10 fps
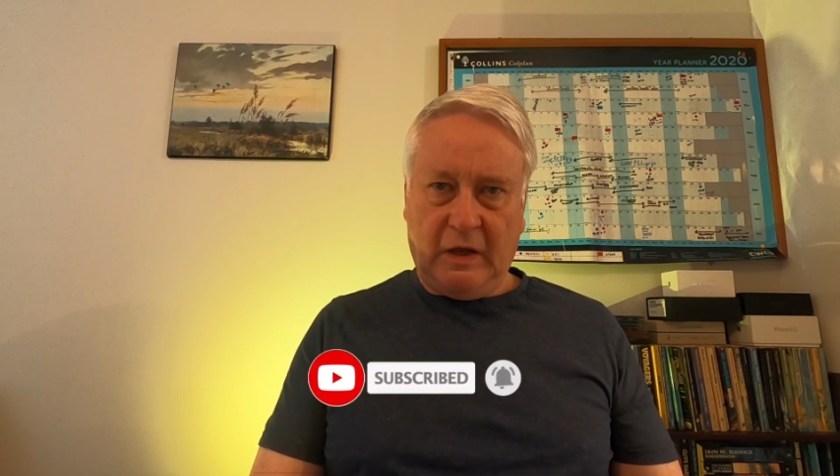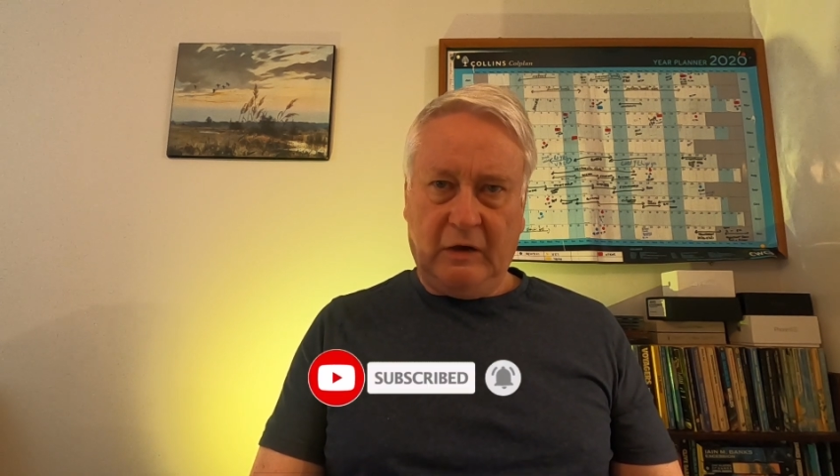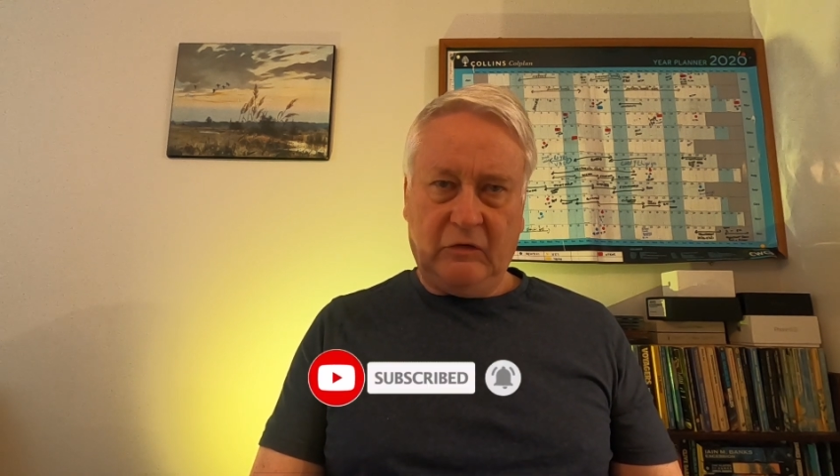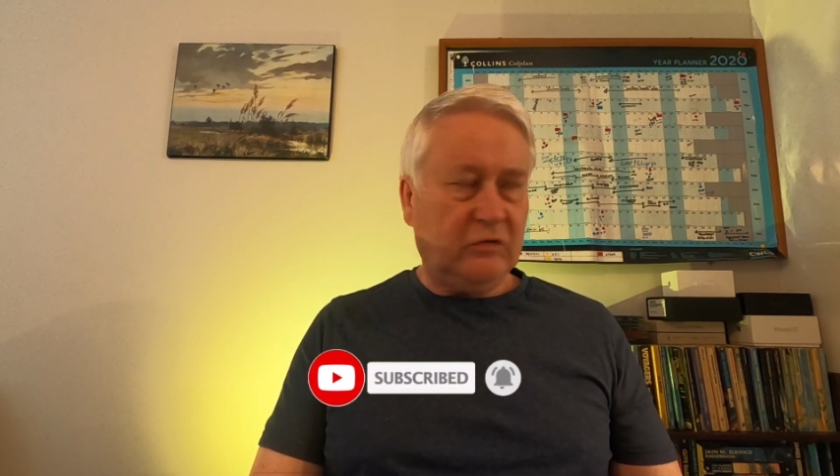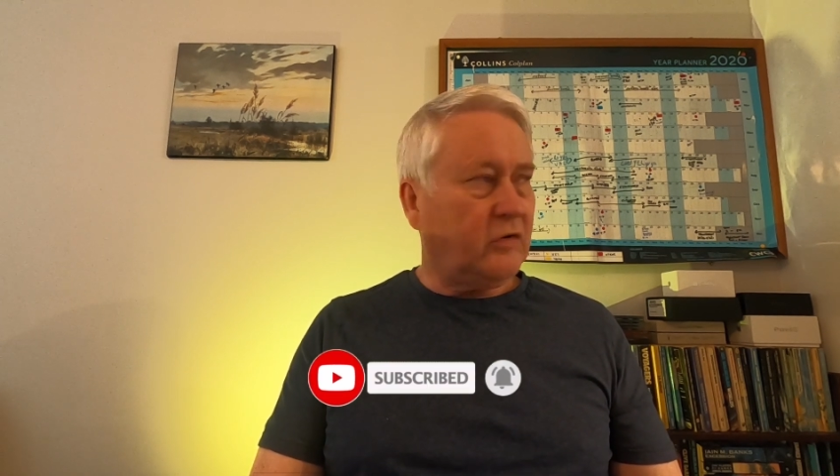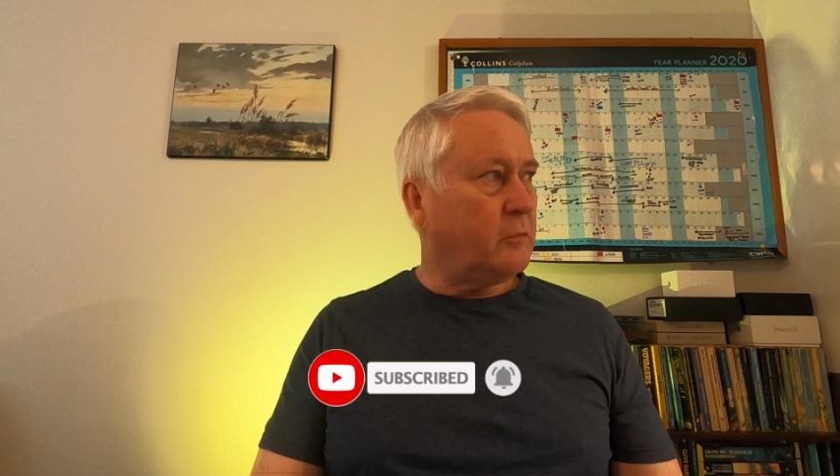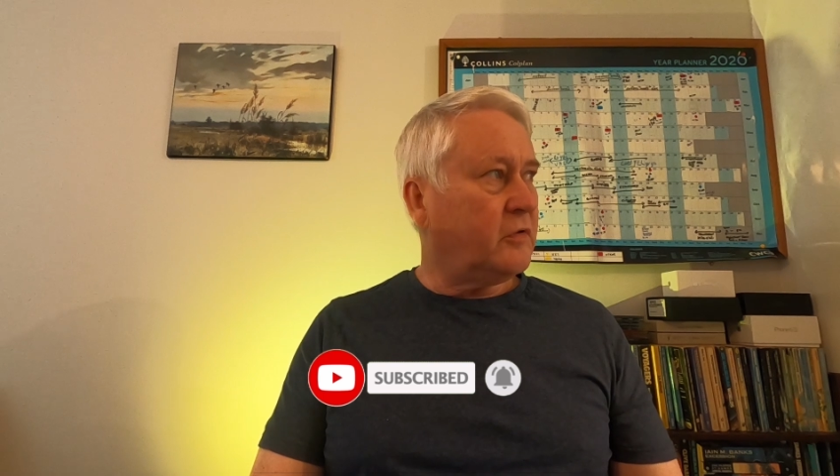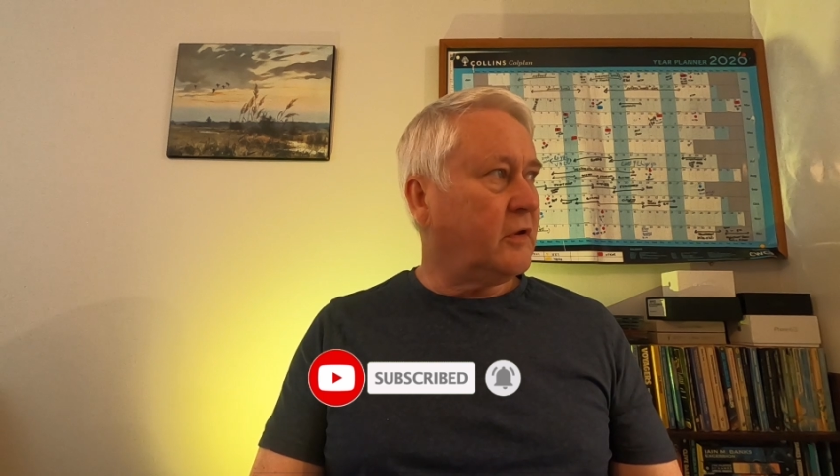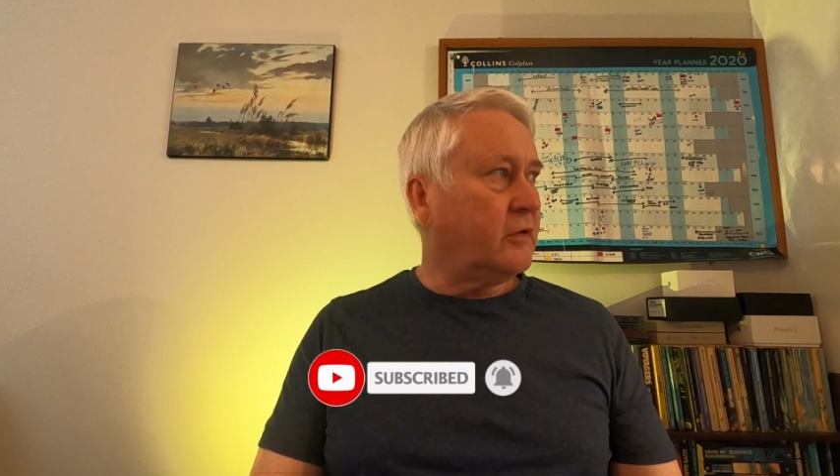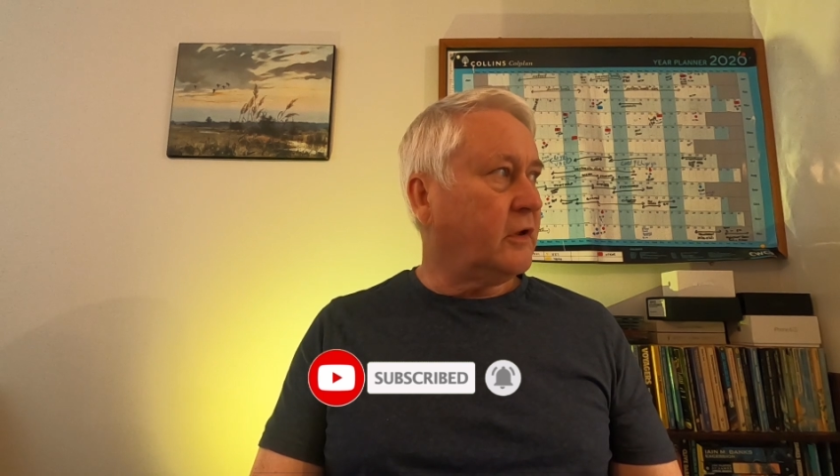Is it
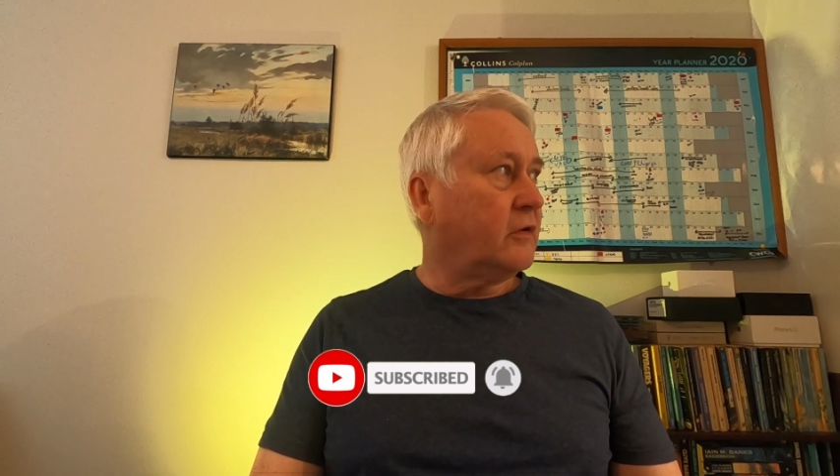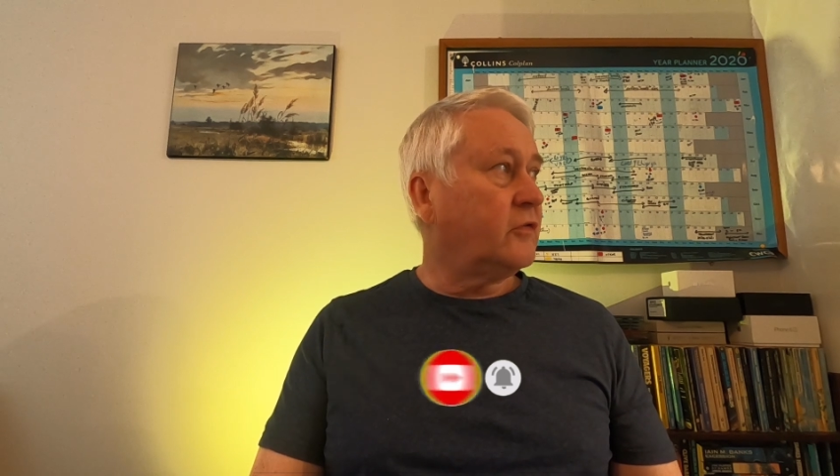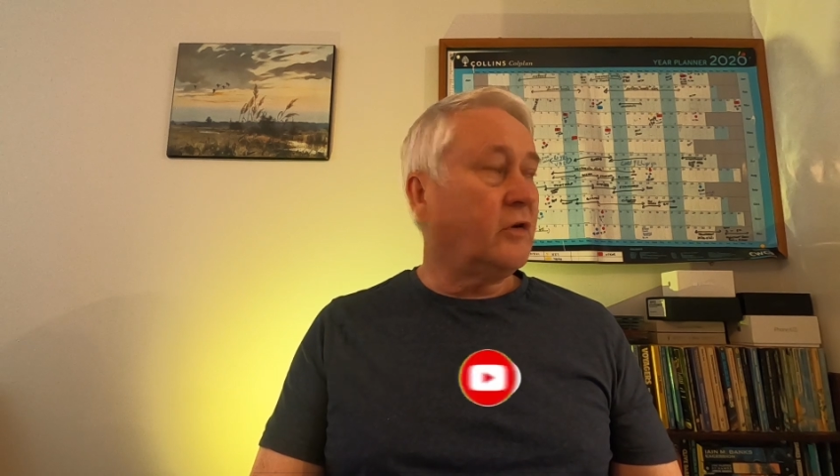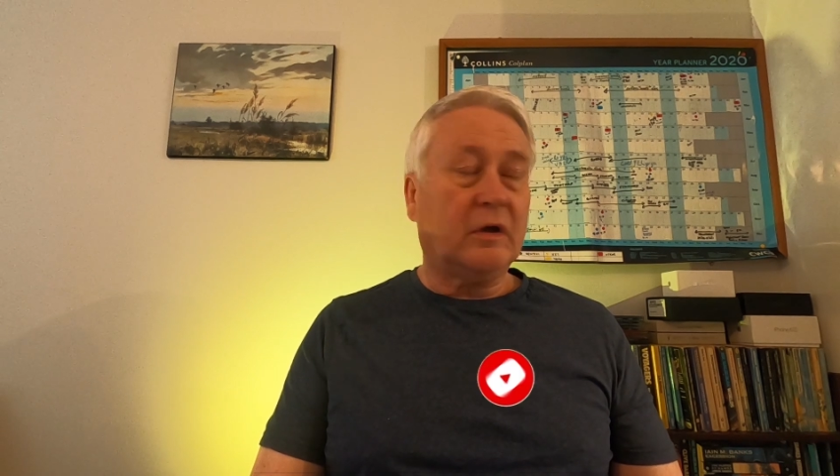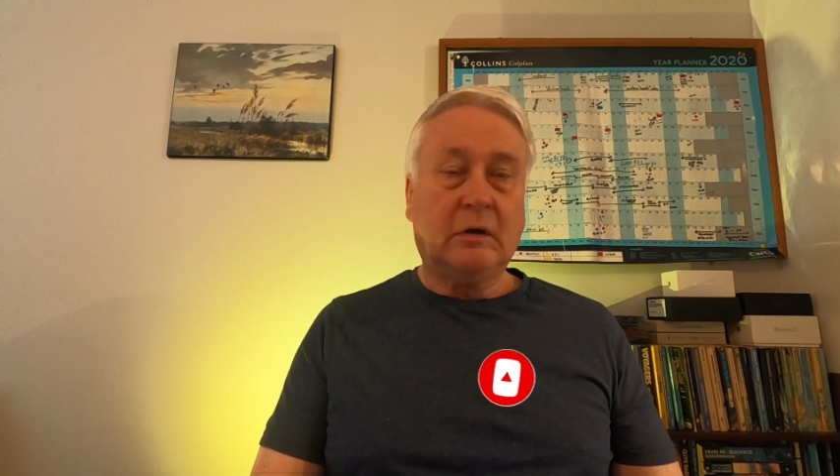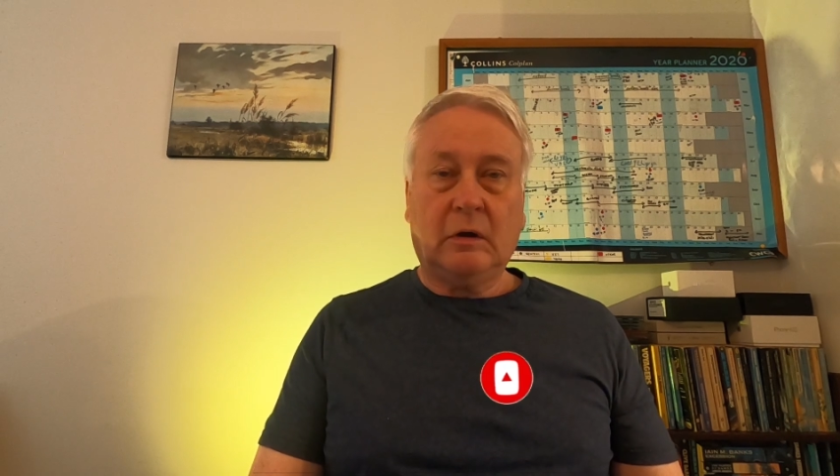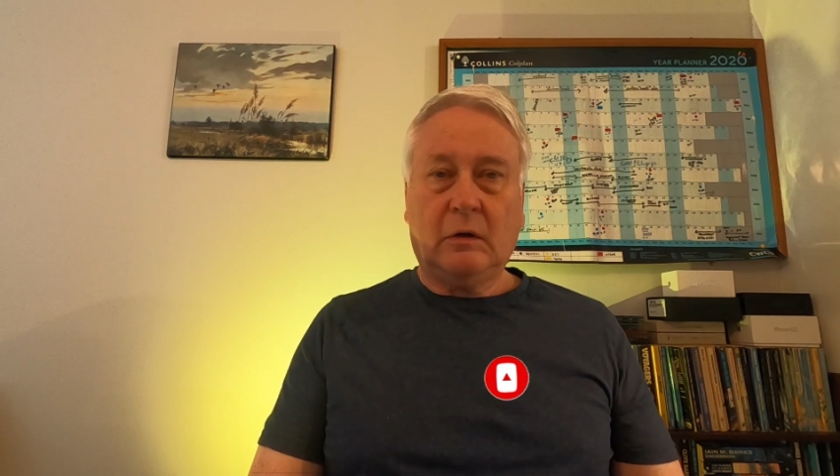something that